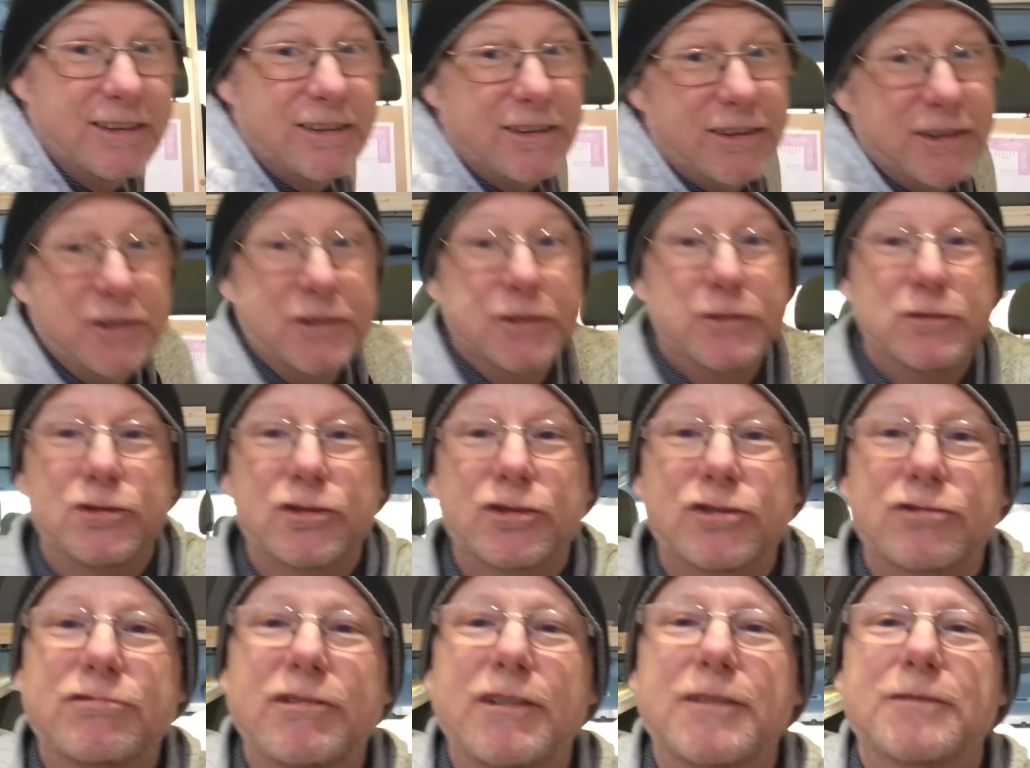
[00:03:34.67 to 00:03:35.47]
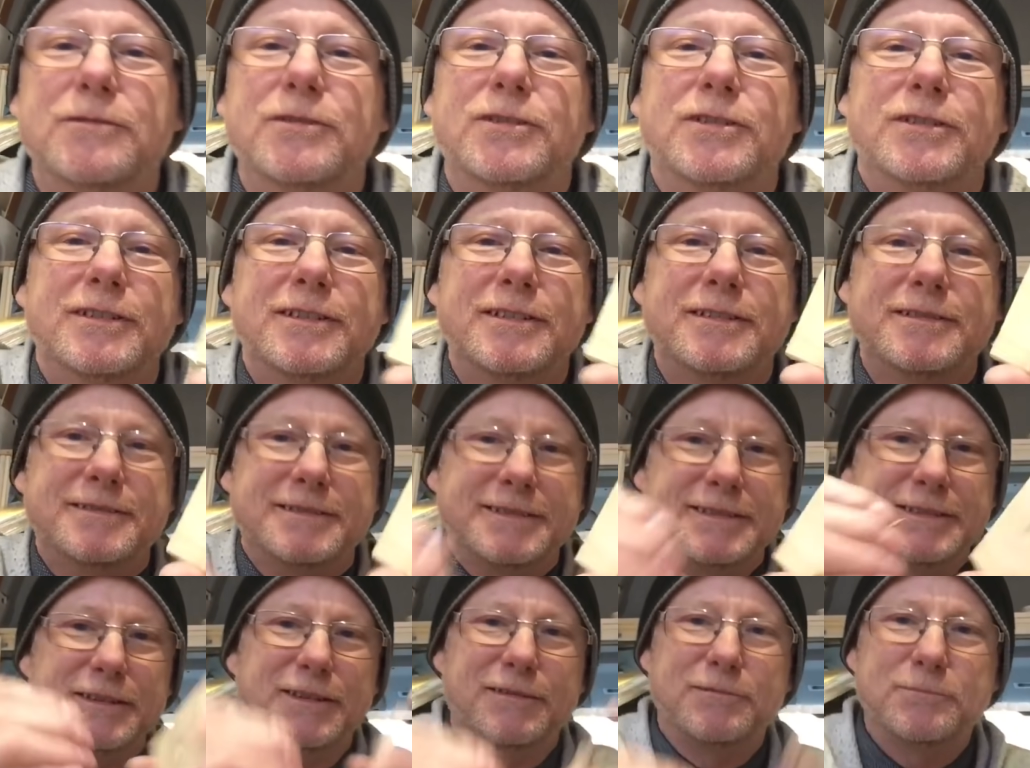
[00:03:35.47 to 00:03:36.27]
I use screws.
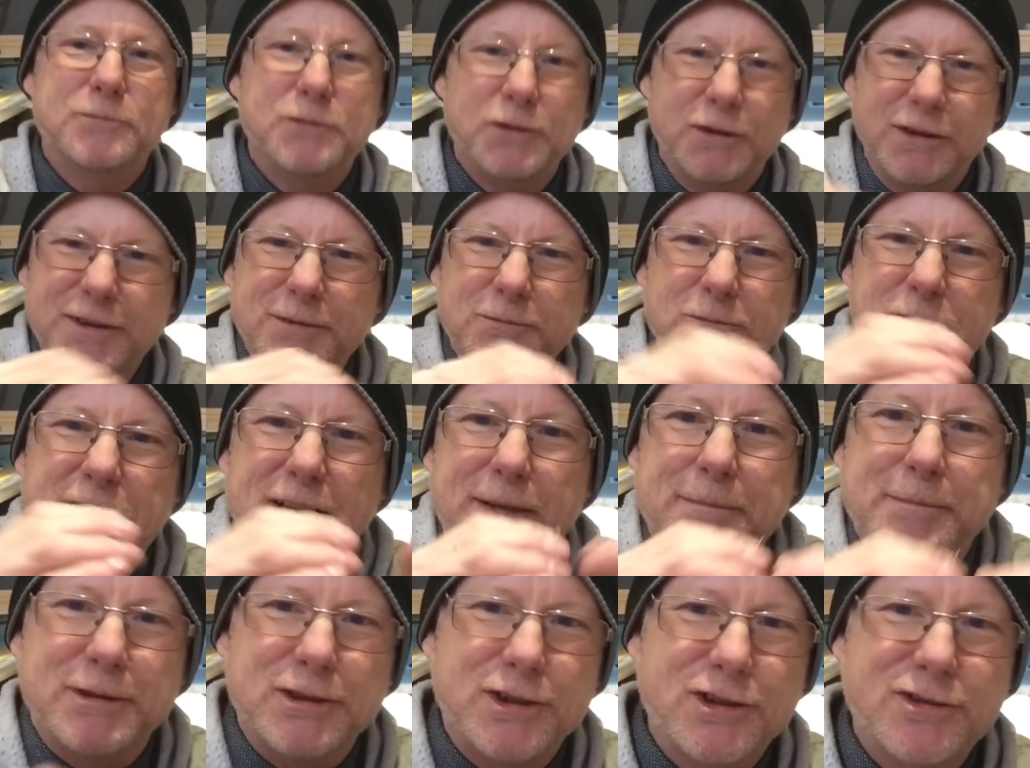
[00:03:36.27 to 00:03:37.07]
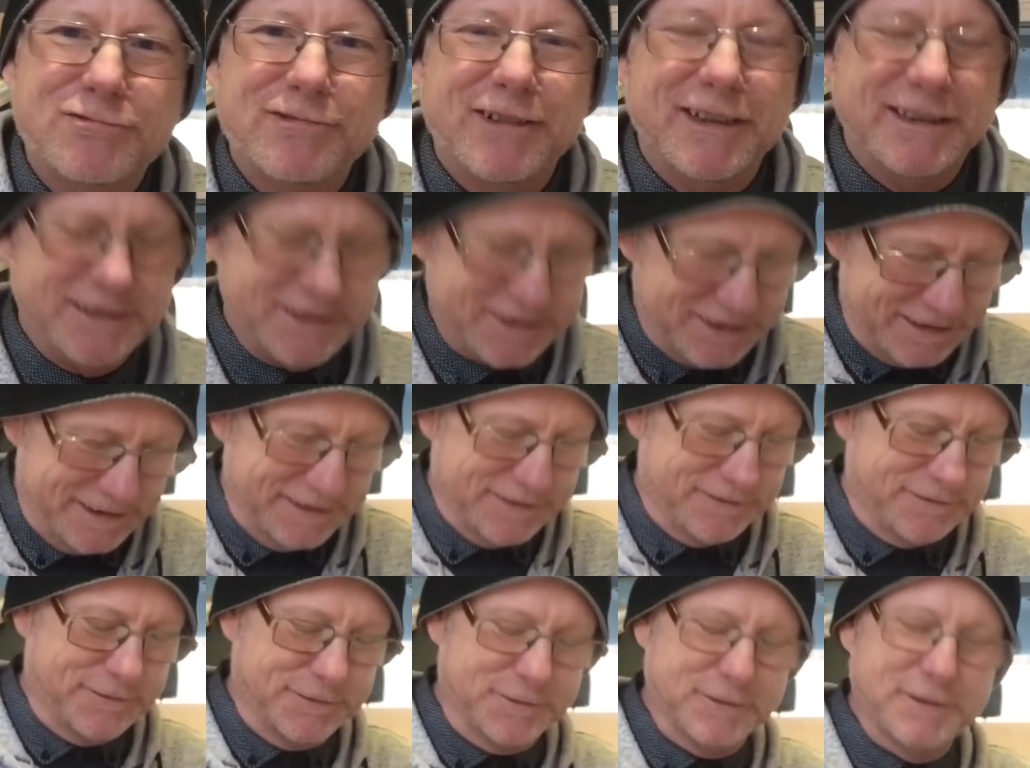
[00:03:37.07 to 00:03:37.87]
And I've got a little demonstration
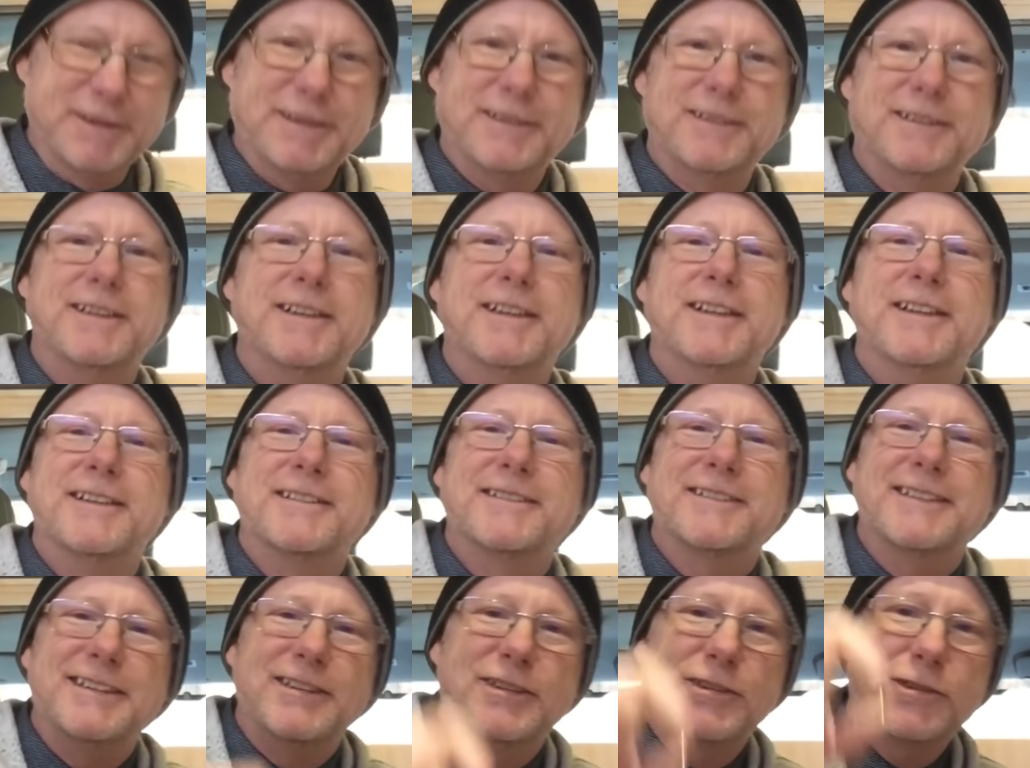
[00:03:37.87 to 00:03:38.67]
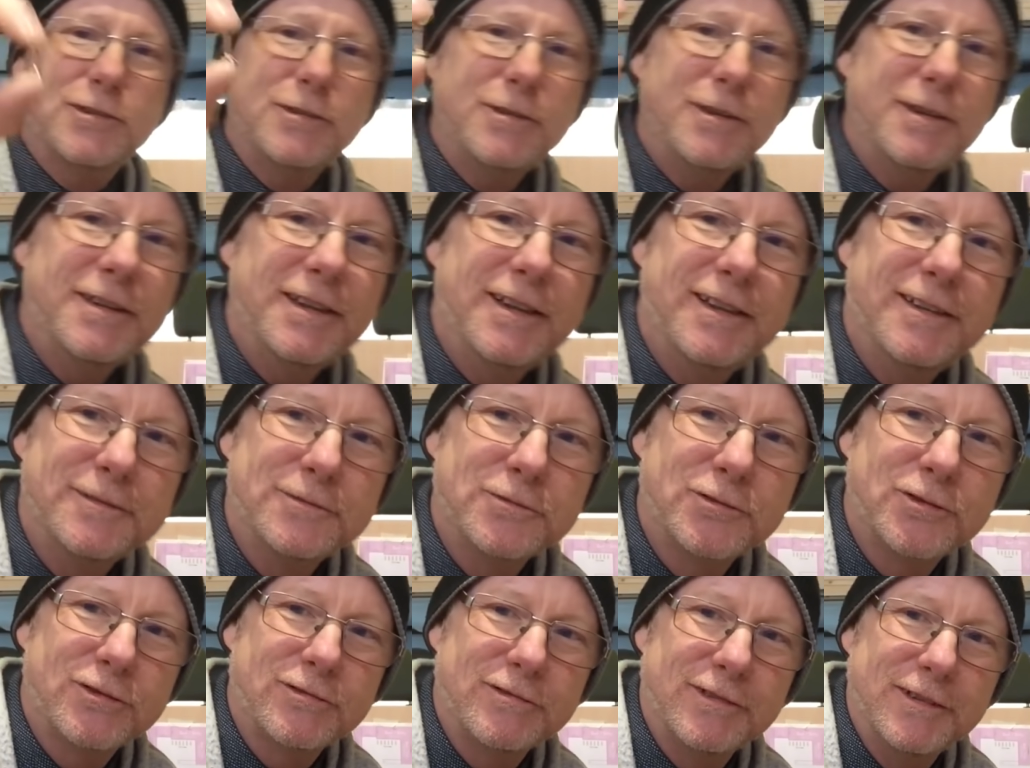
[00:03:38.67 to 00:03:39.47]
here for you. These tiny
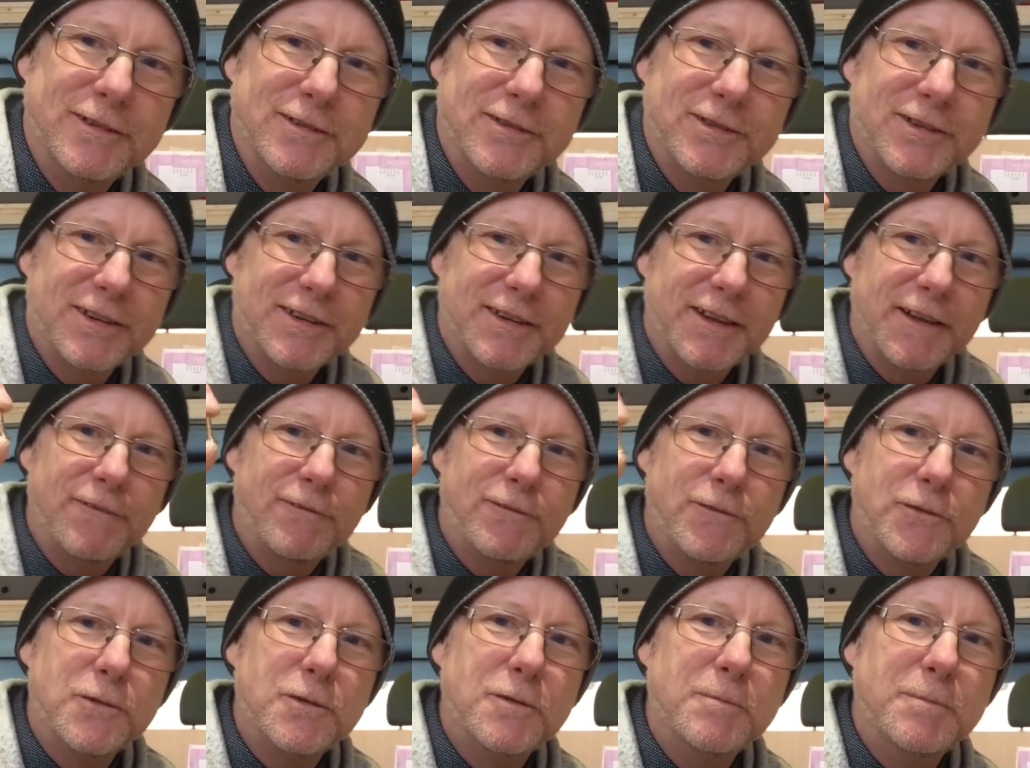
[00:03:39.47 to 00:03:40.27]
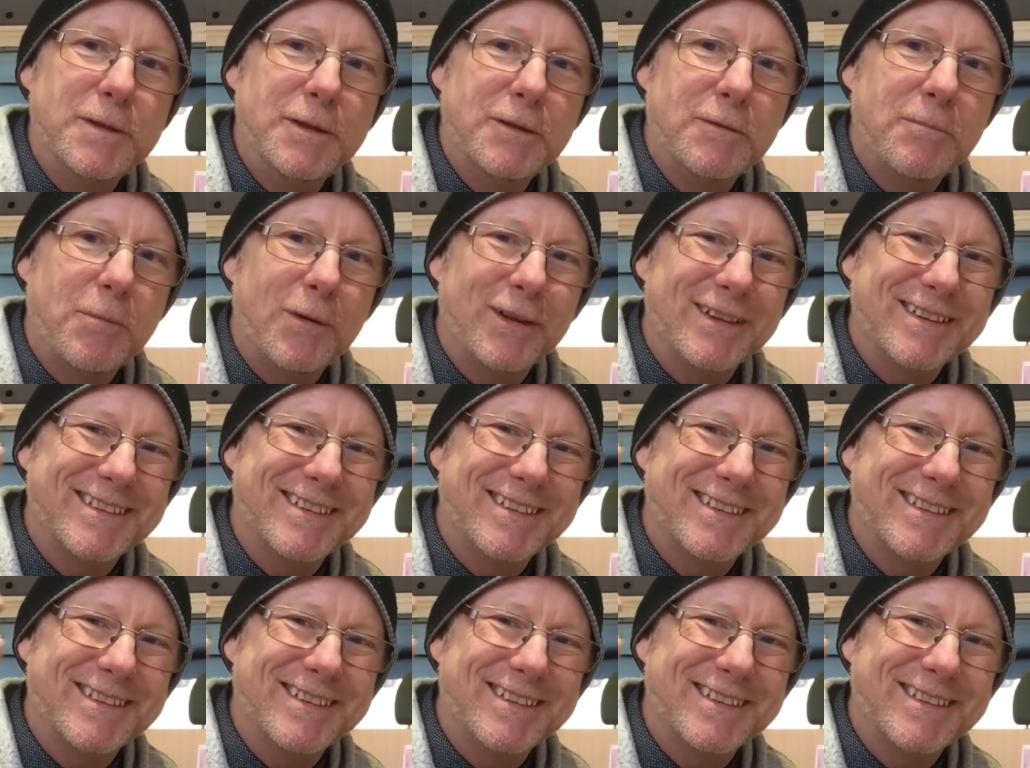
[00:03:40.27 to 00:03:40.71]
little screws, they're 4mm by